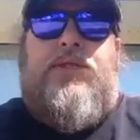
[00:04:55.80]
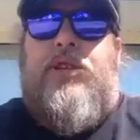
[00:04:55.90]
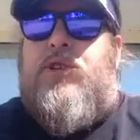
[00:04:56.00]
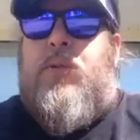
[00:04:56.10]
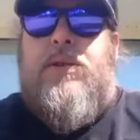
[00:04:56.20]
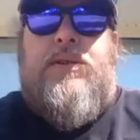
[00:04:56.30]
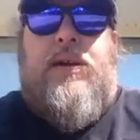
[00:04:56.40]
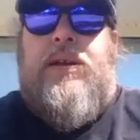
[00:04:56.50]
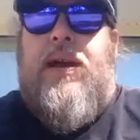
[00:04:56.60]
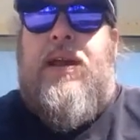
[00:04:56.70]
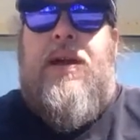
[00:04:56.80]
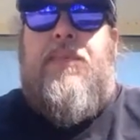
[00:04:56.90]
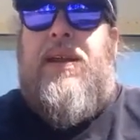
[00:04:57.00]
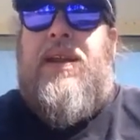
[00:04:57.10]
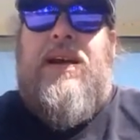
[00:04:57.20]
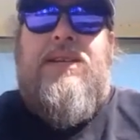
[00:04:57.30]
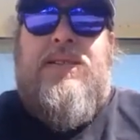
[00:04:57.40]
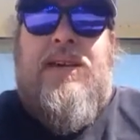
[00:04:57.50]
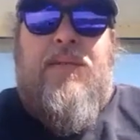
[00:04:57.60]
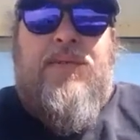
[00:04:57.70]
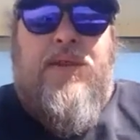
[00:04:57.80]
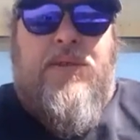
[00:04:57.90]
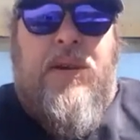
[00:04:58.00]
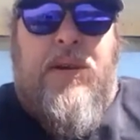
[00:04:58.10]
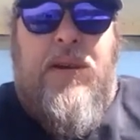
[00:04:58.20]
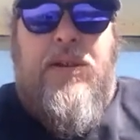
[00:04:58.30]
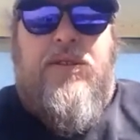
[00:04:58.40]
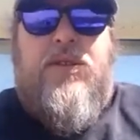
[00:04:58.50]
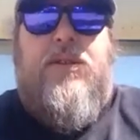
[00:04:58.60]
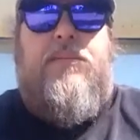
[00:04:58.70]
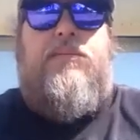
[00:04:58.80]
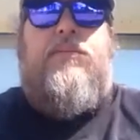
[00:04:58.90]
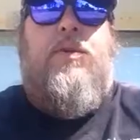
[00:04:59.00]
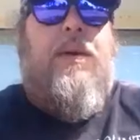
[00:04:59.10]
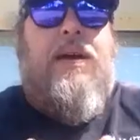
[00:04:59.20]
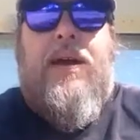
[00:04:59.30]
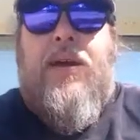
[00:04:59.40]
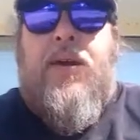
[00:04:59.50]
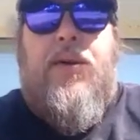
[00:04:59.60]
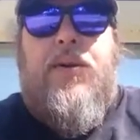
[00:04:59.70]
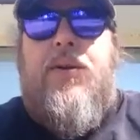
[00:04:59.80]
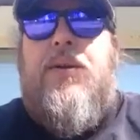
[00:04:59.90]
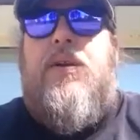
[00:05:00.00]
situation like that happened." And like I said, that was just a glitch. Nobody got hurt.